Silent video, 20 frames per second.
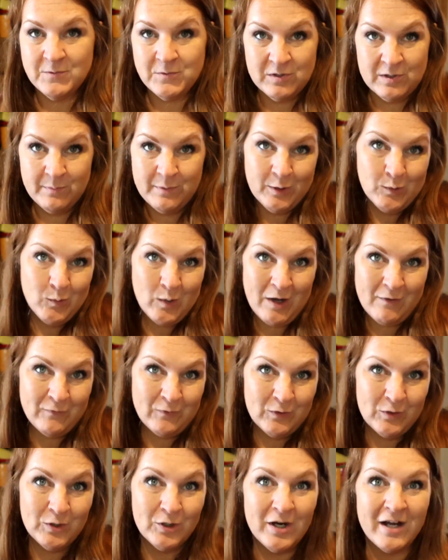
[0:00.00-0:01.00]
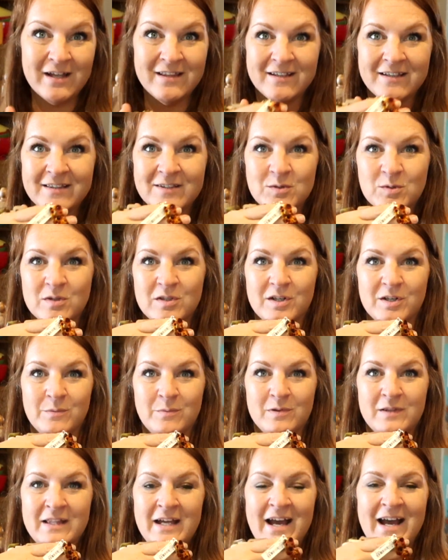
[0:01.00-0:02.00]
with the big ruffle, I think this would look good
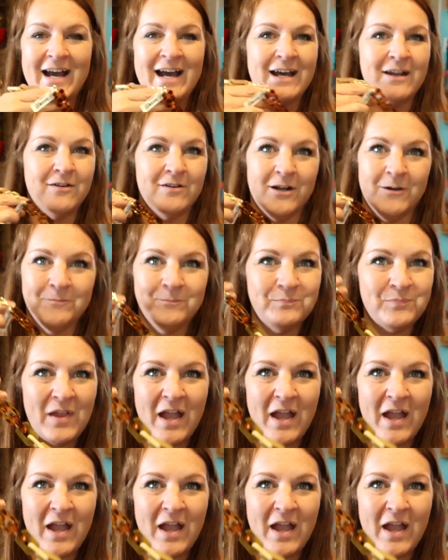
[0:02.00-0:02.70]
with that. I don't know.